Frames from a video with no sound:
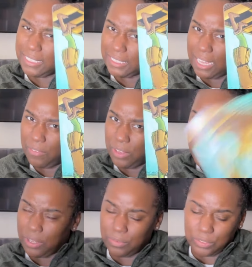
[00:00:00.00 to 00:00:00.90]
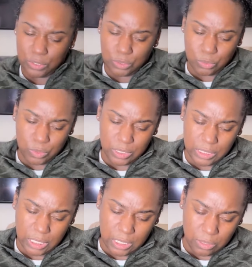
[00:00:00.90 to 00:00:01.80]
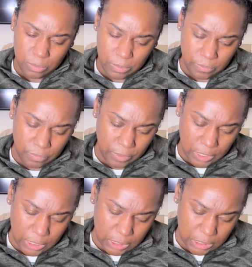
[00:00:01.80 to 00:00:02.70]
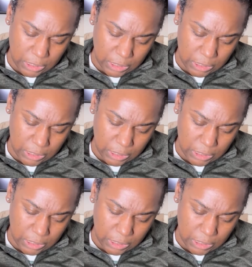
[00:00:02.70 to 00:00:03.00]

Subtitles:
Seven of Swords in the reverse.